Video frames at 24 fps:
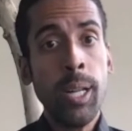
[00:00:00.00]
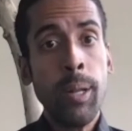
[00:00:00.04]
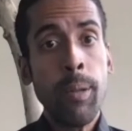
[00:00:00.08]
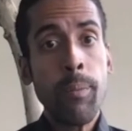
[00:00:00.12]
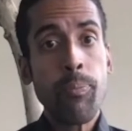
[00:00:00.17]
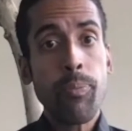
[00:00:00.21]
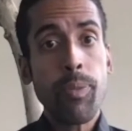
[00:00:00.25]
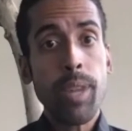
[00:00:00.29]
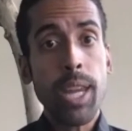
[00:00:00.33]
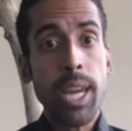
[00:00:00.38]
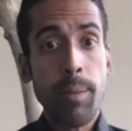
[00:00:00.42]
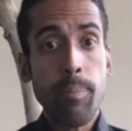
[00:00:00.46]

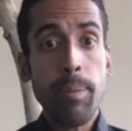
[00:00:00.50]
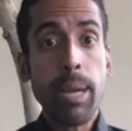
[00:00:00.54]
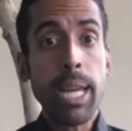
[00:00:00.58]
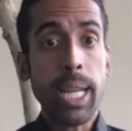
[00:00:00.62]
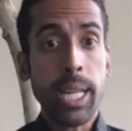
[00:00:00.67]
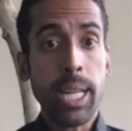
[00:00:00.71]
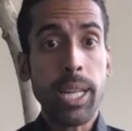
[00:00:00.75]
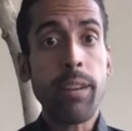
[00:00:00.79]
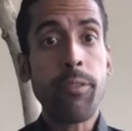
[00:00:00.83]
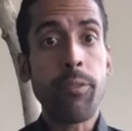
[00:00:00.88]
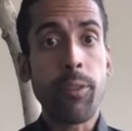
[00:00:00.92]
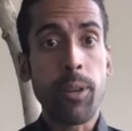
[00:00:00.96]
and make a
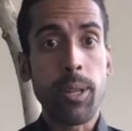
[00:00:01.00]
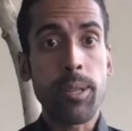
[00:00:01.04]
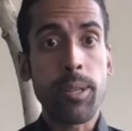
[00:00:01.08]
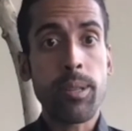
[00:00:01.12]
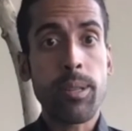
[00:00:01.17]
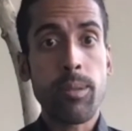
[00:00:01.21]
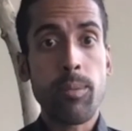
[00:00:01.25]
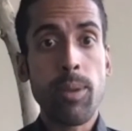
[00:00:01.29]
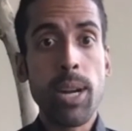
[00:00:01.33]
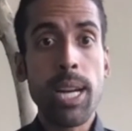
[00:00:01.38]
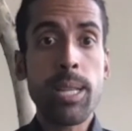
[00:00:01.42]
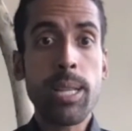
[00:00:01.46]
difference,
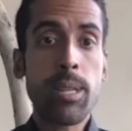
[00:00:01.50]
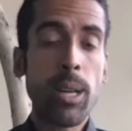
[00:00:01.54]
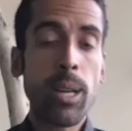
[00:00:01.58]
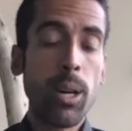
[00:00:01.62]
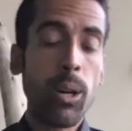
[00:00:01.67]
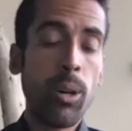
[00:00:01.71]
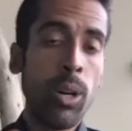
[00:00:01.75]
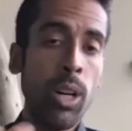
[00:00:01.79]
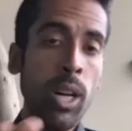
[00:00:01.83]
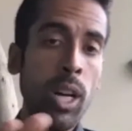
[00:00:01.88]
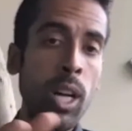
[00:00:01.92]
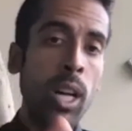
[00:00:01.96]
right?
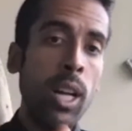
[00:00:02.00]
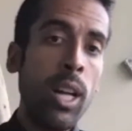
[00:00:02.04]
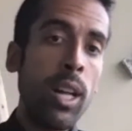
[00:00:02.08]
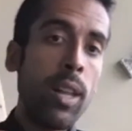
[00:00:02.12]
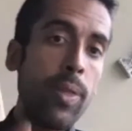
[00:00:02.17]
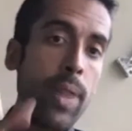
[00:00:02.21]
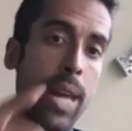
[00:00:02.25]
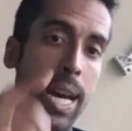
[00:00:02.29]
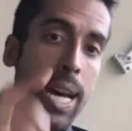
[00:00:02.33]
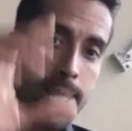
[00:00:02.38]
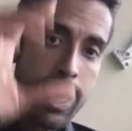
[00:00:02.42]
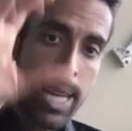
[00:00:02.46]
So
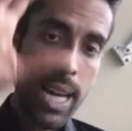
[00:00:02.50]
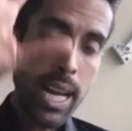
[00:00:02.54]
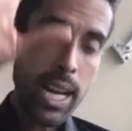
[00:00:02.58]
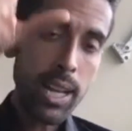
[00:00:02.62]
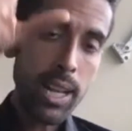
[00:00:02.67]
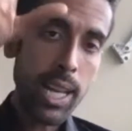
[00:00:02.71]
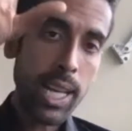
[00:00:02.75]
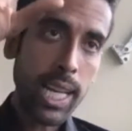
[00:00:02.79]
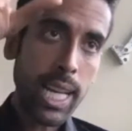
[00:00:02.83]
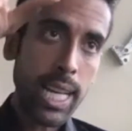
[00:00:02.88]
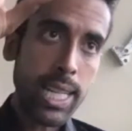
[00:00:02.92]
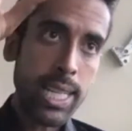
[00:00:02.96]
that's kind of
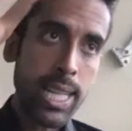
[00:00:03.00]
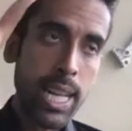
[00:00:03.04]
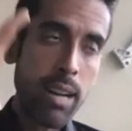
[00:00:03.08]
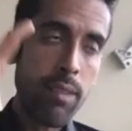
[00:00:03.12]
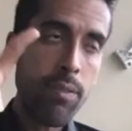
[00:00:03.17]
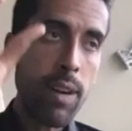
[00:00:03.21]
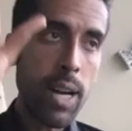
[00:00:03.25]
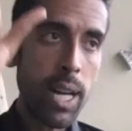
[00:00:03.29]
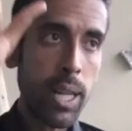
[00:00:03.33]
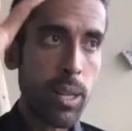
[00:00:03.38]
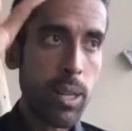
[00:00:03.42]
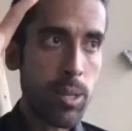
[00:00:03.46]
like
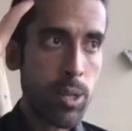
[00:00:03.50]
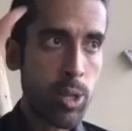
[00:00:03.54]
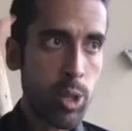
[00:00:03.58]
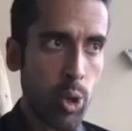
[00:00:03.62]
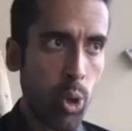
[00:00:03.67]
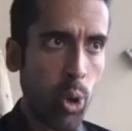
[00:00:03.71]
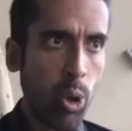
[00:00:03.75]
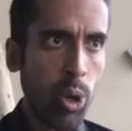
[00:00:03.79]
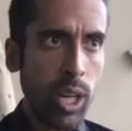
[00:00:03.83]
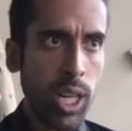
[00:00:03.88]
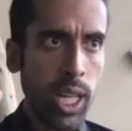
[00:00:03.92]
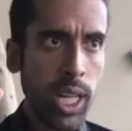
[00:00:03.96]
identifying the
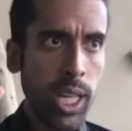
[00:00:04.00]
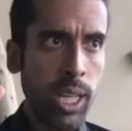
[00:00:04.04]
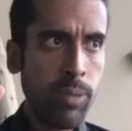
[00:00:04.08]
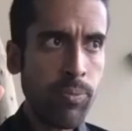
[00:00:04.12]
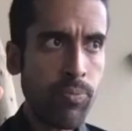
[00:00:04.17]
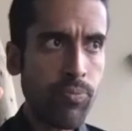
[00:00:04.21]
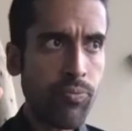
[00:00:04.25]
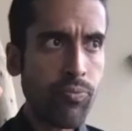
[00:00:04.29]
story.